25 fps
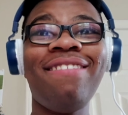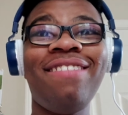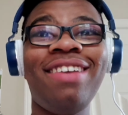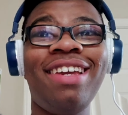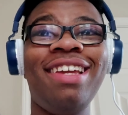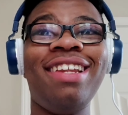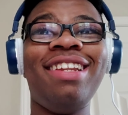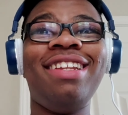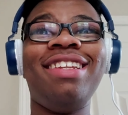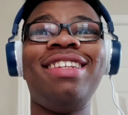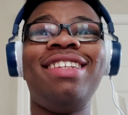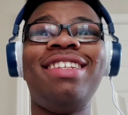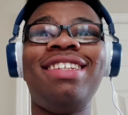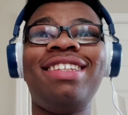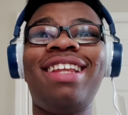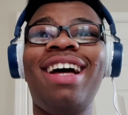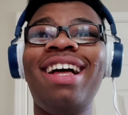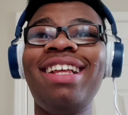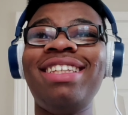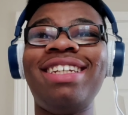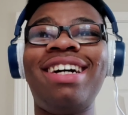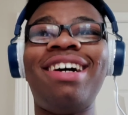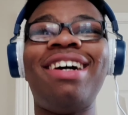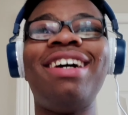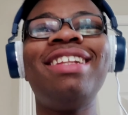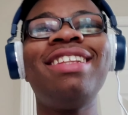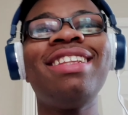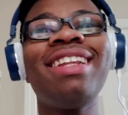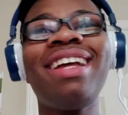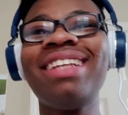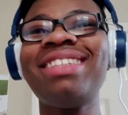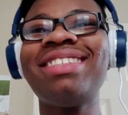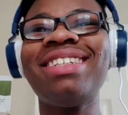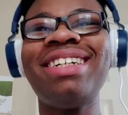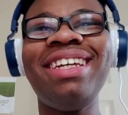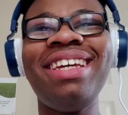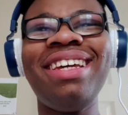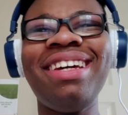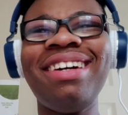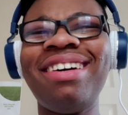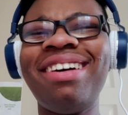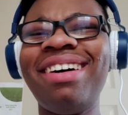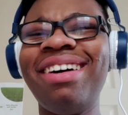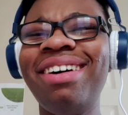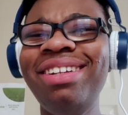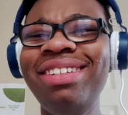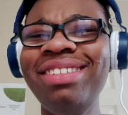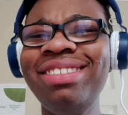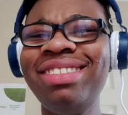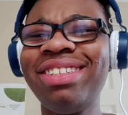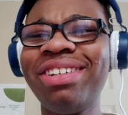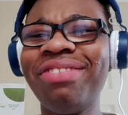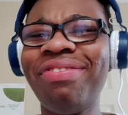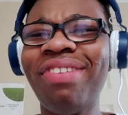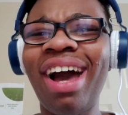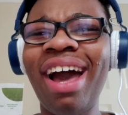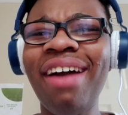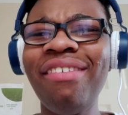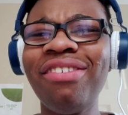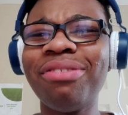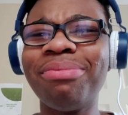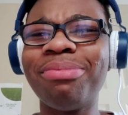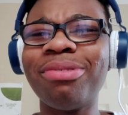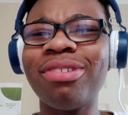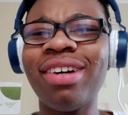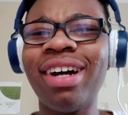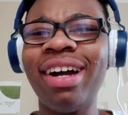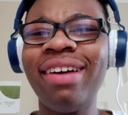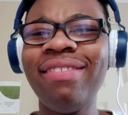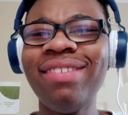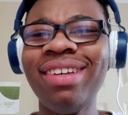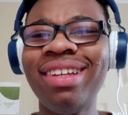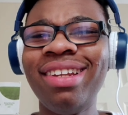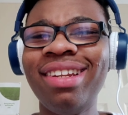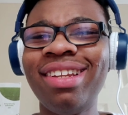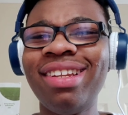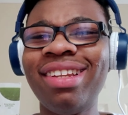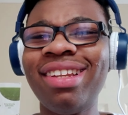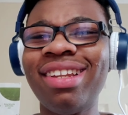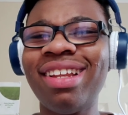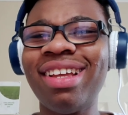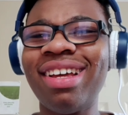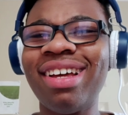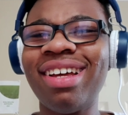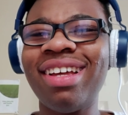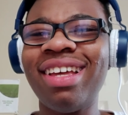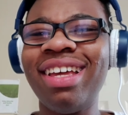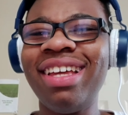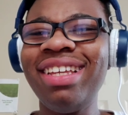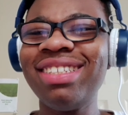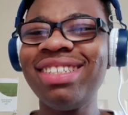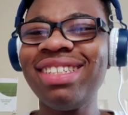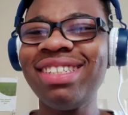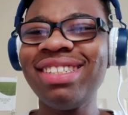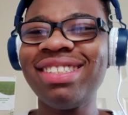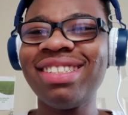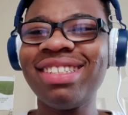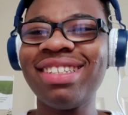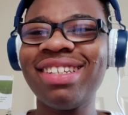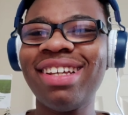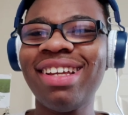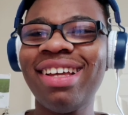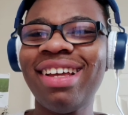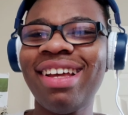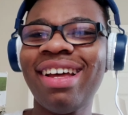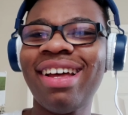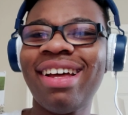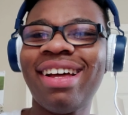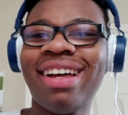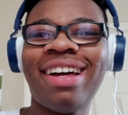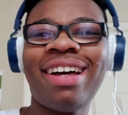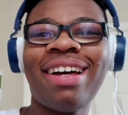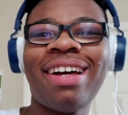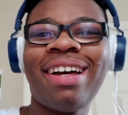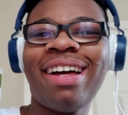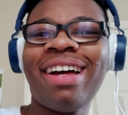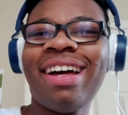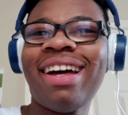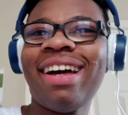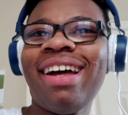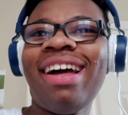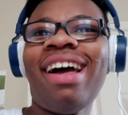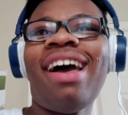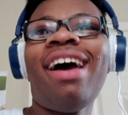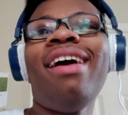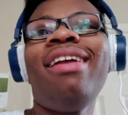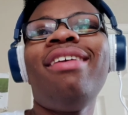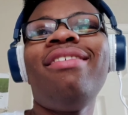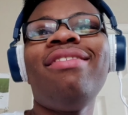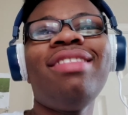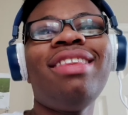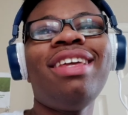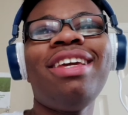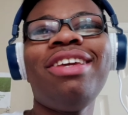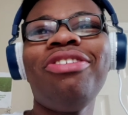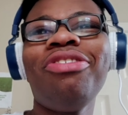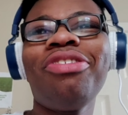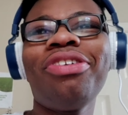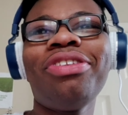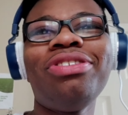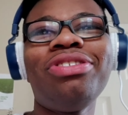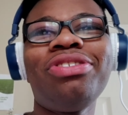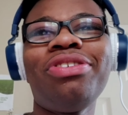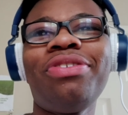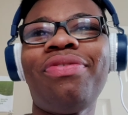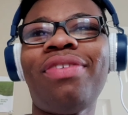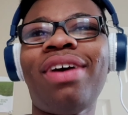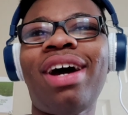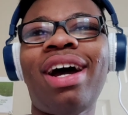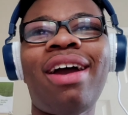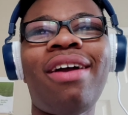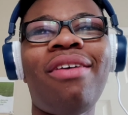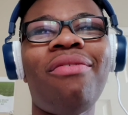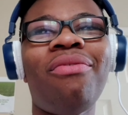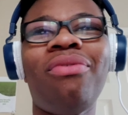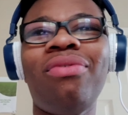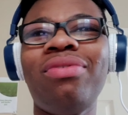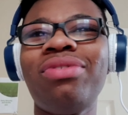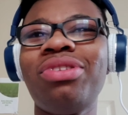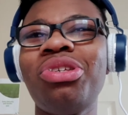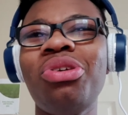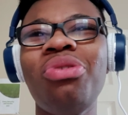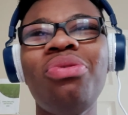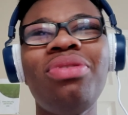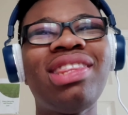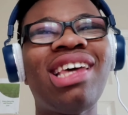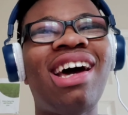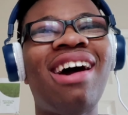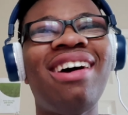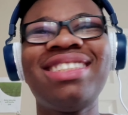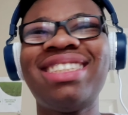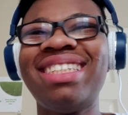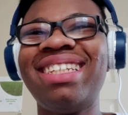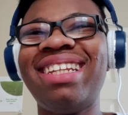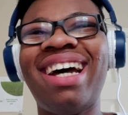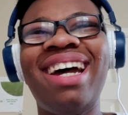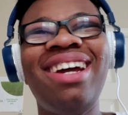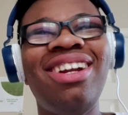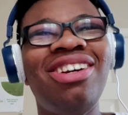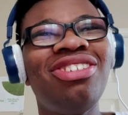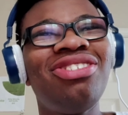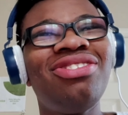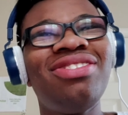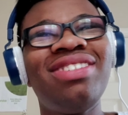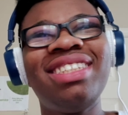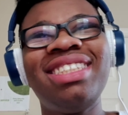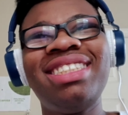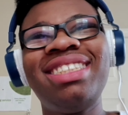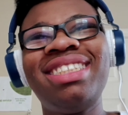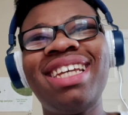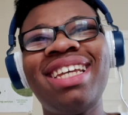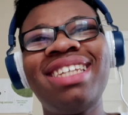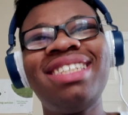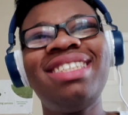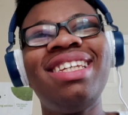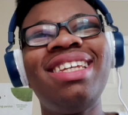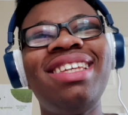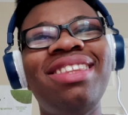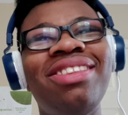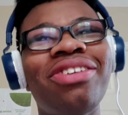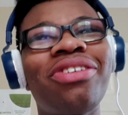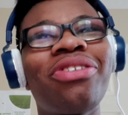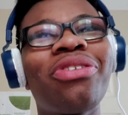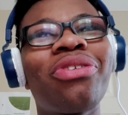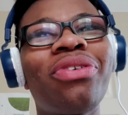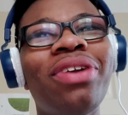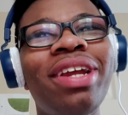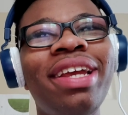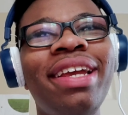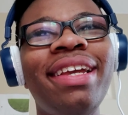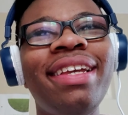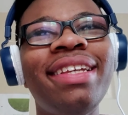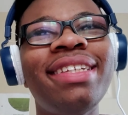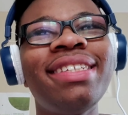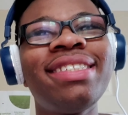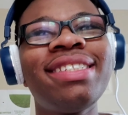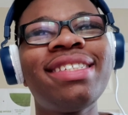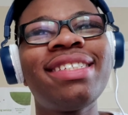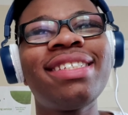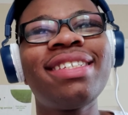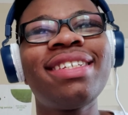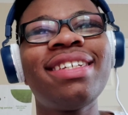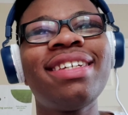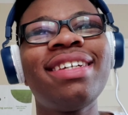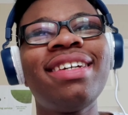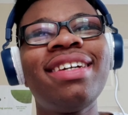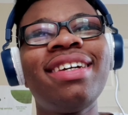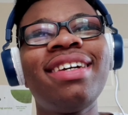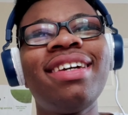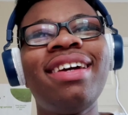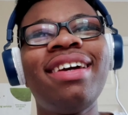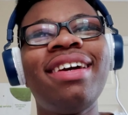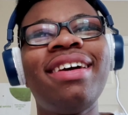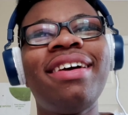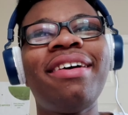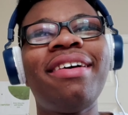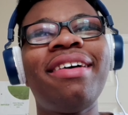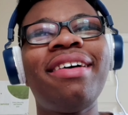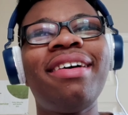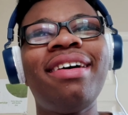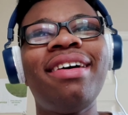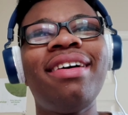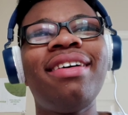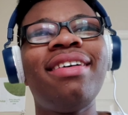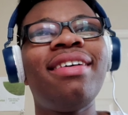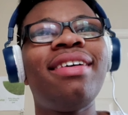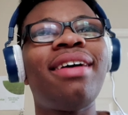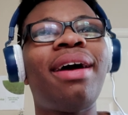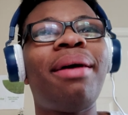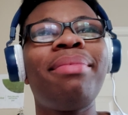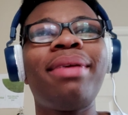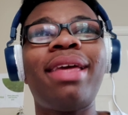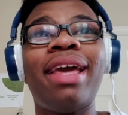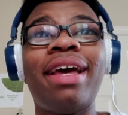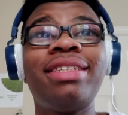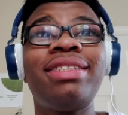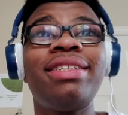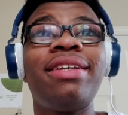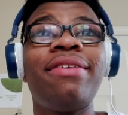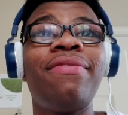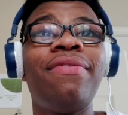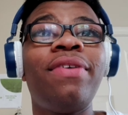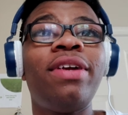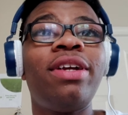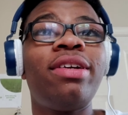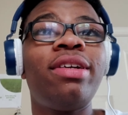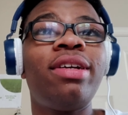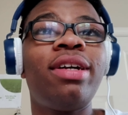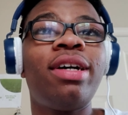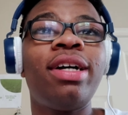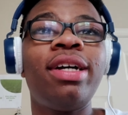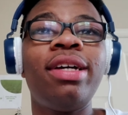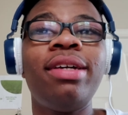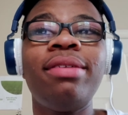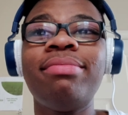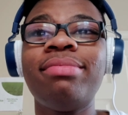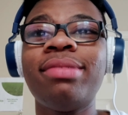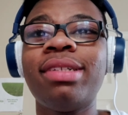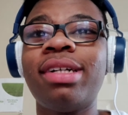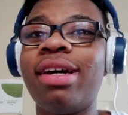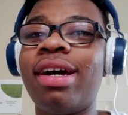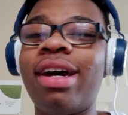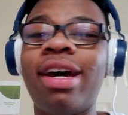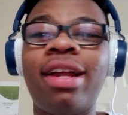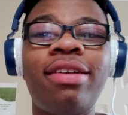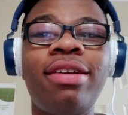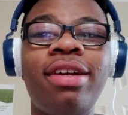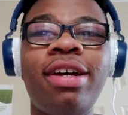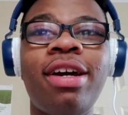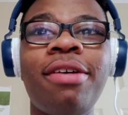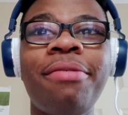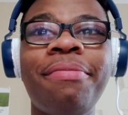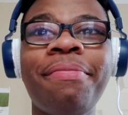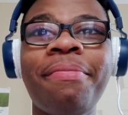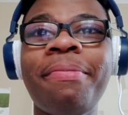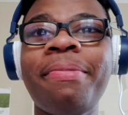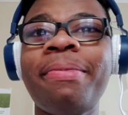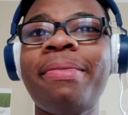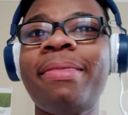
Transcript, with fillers: I mean, that's that's unsurvivable. I mean, is it? I don't think you can survive 2,960 degrees. I'm guessing Fahrenheit, but I don't know.